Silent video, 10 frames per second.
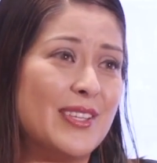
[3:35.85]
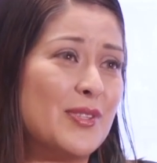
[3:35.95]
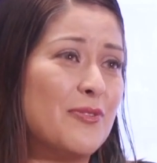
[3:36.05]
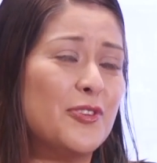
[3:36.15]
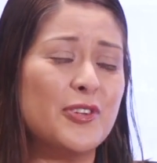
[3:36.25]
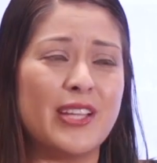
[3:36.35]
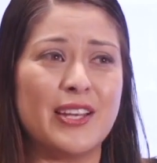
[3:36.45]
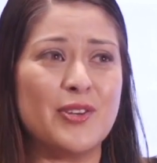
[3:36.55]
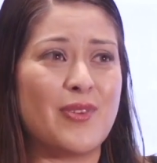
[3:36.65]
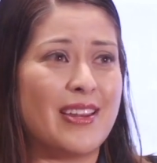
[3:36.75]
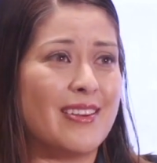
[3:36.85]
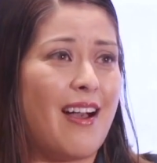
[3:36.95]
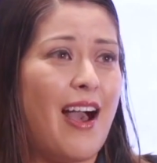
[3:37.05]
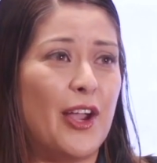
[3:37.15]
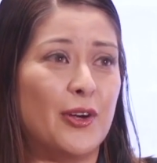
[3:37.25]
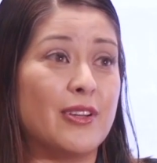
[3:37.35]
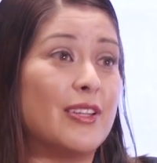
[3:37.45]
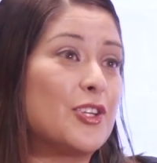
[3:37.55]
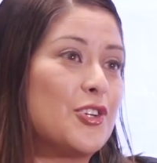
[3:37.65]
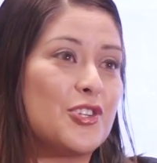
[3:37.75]
So if you're getting ready to hire an
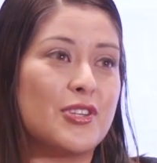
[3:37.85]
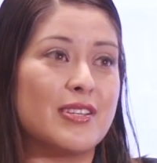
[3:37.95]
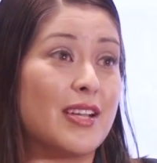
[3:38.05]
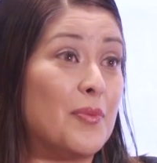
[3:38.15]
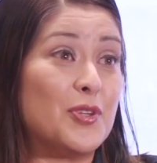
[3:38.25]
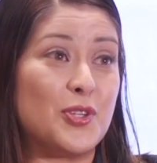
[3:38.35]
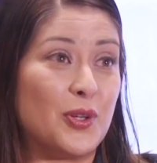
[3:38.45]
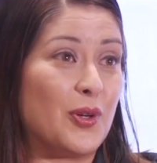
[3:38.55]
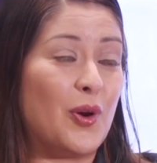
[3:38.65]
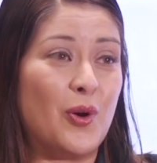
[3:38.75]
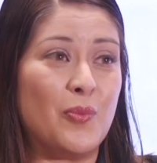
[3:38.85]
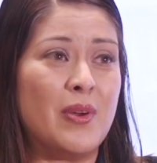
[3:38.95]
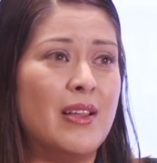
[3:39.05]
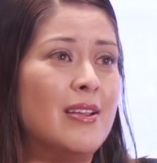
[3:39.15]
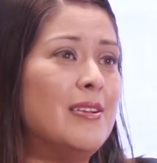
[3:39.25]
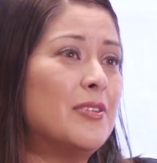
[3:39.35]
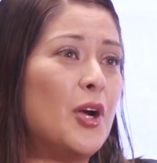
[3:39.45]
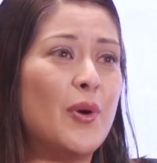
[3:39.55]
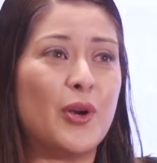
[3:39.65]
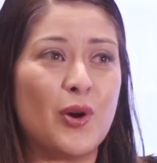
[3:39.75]
electrician to come into your home,
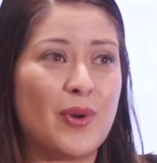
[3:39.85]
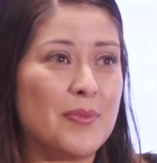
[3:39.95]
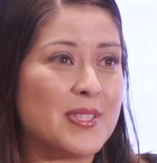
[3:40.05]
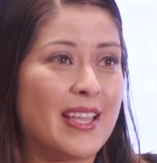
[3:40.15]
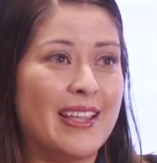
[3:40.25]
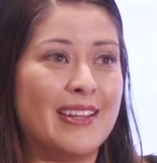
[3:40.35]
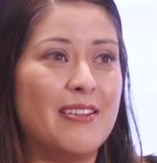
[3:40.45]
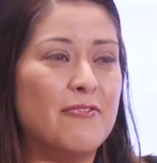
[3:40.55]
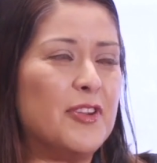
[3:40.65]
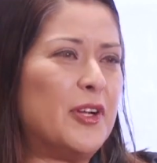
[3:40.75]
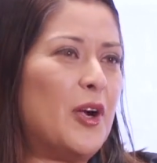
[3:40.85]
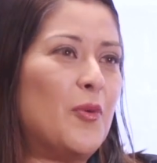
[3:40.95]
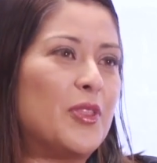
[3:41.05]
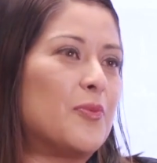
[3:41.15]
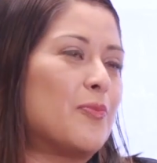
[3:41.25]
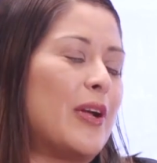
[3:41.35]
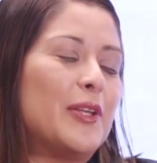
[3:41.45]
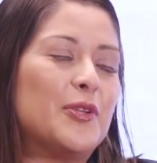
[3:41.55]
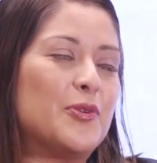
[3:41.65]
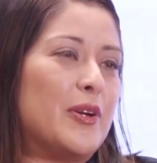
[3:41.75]
go on our website, figure out what the
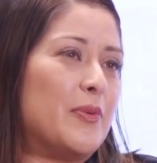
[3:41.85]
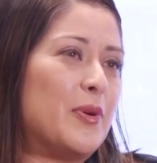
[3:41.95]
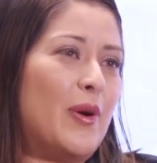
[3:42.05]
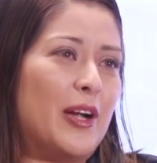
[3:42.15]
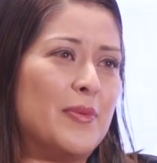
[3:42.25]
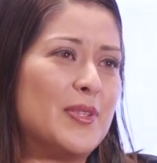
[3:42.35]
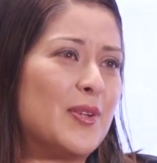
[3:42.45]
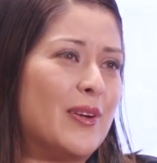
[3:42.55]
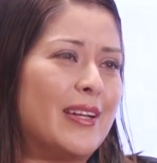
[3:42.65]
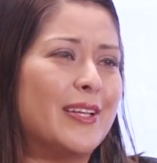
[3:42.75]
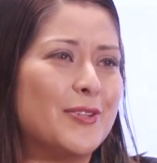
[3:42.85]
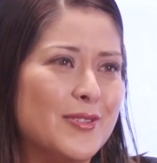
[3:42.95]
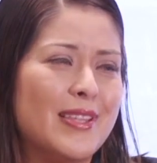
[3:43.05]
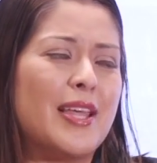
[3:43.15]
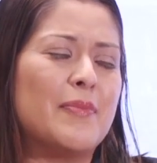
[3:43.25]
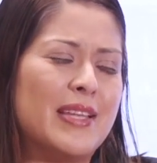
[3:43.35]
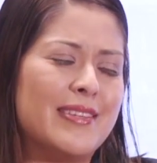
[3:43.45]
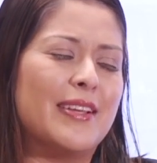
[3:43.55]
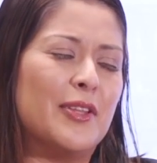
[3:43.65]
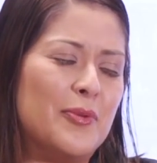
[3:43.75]
regulatory requirements are. And I understand that may
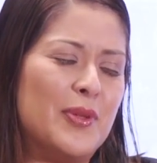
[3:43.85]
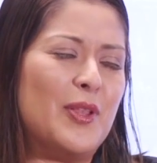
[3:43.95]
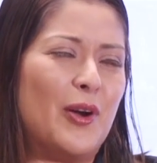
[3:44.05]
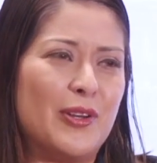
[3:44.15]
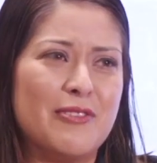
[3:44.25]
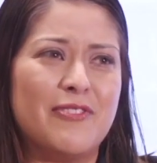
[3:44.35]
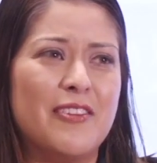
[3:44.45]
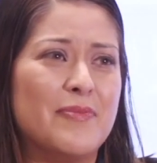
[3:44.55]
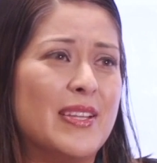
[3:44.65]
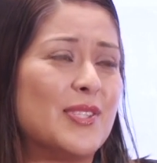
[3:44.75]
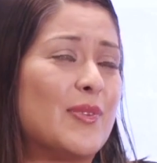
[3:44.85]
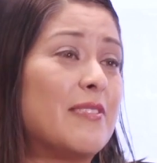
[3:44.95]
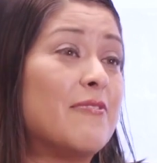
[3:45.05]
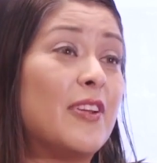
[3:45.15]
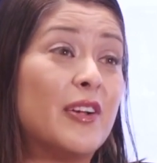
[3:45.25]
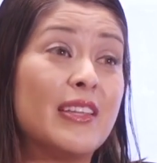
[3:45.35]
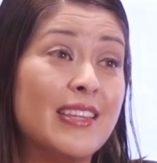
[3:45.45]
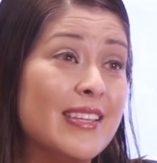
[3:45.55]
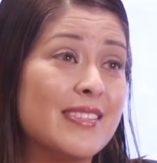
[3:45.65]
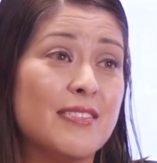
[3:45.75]
take a little bit longer than five minutes. So at the very
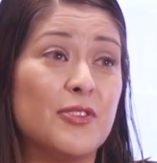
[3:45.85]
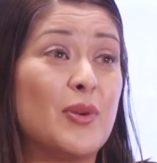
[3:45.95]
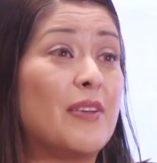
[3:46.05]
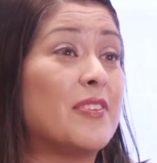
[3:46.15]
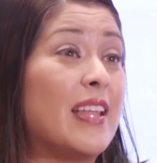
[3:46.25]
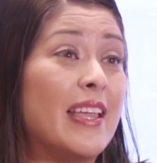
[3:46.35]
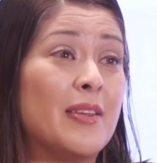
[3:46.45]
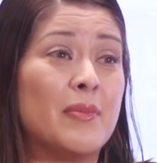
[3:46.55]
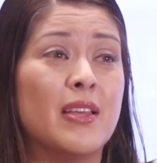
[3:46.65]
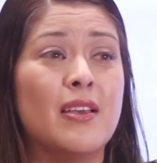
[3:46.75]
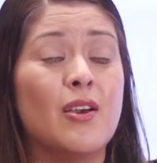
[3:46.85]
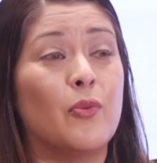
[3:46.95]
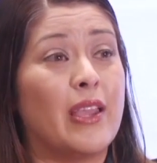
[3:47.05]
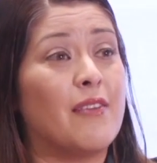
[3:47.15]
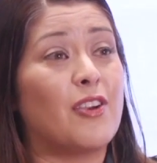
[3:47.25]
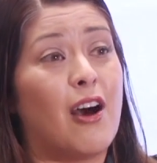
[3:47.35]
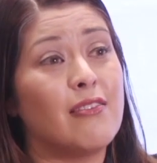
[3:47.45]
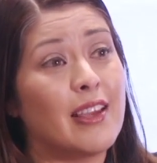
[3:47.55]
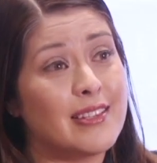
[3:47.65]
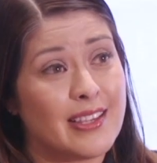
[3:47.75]
least, if you have a name, we have an
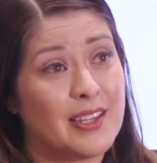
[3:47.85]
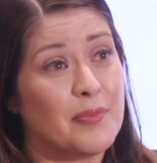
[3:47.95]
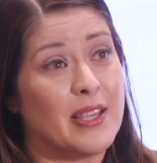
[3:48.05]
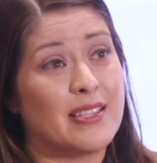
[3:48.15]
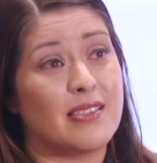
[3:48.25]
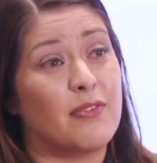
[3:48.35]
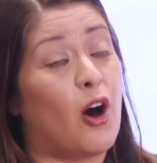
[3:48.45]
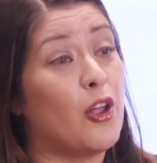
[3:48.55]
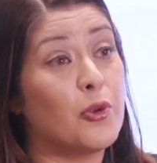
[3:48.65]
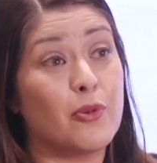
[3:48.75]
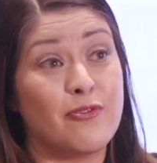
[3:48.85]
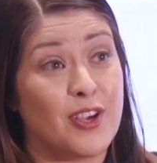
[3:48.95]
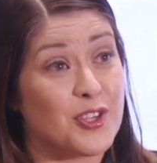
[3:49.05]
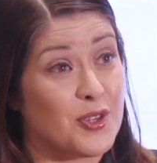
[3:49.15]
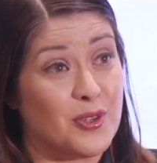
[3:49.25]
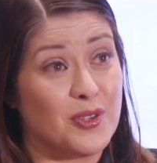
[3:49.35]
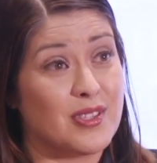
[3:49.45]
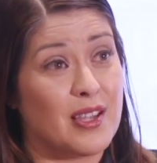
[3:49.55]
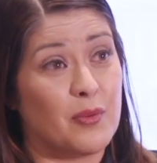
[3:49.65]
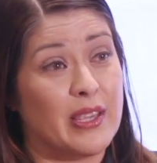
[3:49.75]
online database of all the
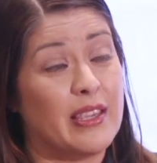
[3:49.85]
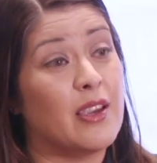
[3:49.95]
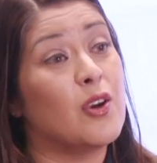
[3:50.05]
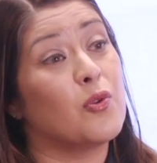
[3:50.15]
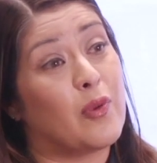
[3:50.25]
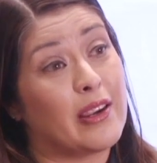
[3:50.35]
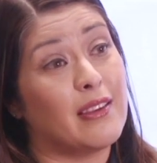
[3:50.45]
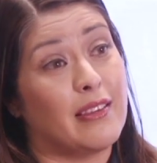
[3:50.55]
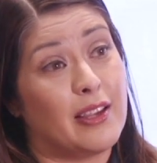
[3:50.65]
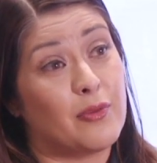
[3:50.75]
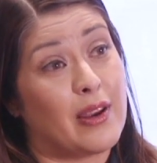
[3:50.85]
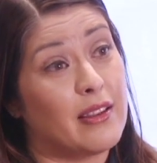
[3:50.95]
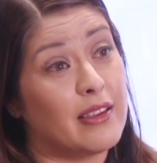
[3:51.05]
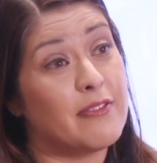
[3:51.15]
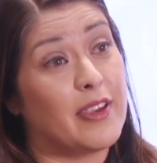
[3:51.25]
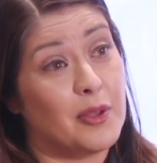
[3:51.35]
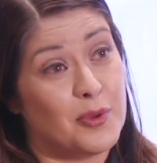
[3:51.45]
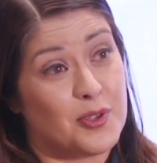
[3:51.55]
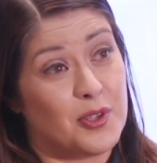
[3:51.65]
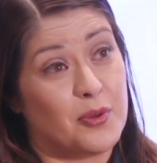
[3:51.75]
professionals that we regulate readily
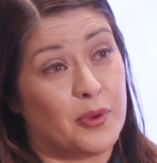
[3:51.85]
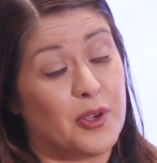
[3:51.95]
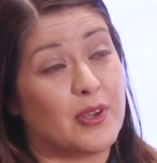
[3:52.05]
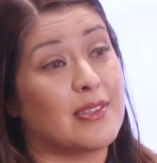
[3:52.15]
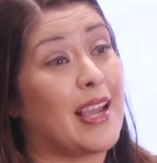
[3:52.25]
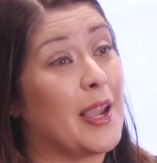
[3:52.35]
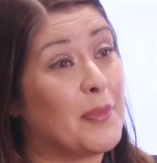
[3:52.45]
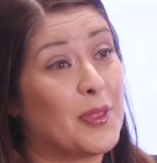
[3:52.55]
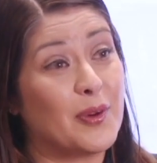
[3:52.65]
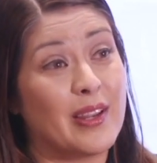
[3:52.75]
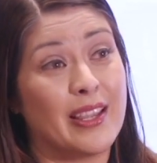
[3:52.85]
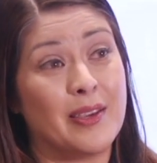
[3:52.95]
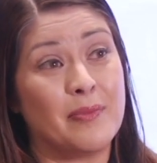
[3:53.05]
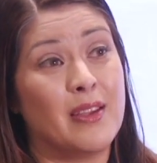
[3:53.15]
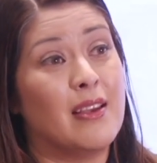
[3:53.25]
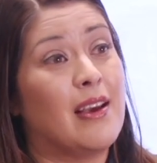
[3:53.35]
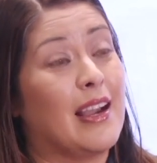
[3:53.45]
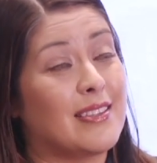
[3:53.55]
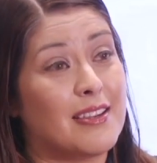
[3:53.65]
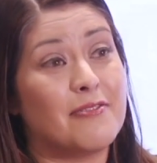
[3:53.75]
available to you where you can type in their name,
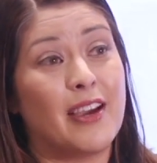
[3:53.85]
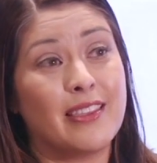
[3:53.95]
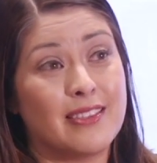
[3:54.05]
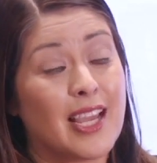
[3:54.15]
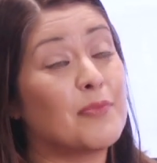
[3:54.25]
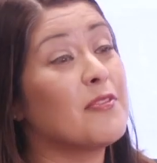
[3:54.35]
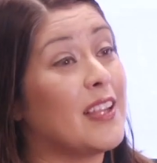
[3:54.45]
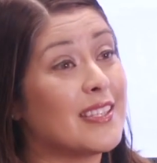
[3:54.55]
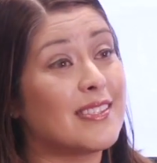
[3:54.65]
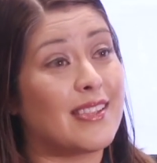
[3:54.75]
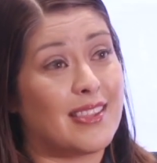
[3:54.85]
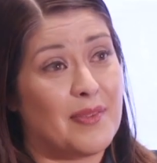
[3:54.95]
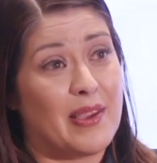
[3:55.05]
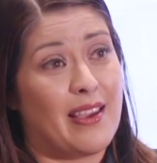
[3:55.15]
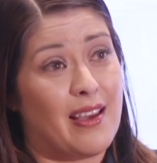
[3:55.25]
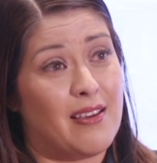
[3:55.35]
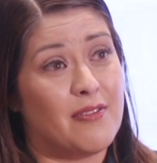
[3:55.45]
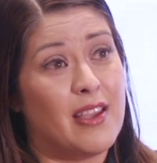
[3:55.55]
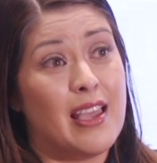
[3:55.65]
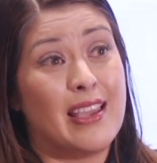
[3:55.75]
identify the type of license that they may have,
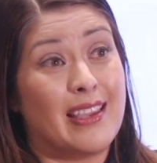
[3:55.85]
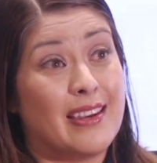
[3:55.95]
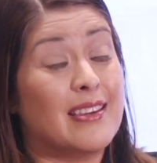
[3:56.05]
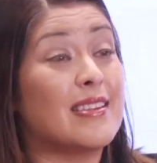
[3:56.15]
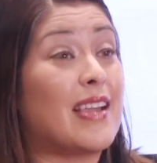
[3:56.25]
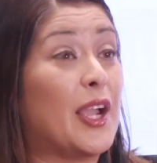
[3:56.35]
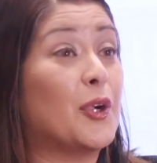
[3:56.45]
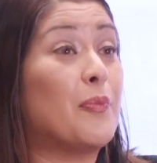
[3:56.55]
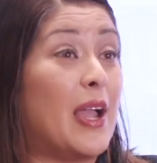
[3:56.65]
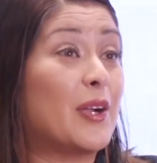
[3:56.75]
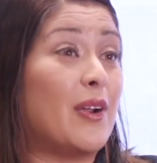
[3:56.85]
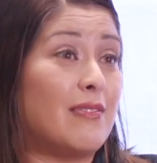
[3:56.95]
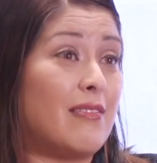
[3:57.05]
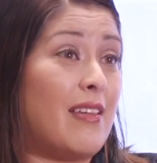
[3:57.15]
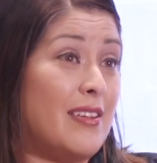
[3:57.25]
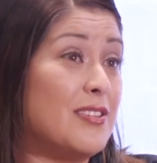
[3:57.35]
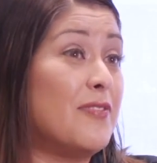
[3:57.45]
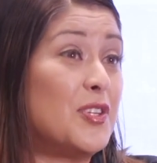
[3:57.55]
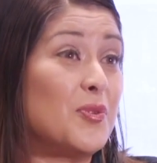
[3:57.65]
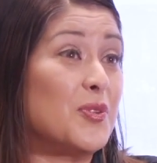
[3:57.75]
and get an entire background on that
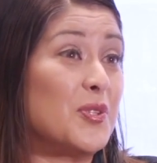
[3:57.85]
individual.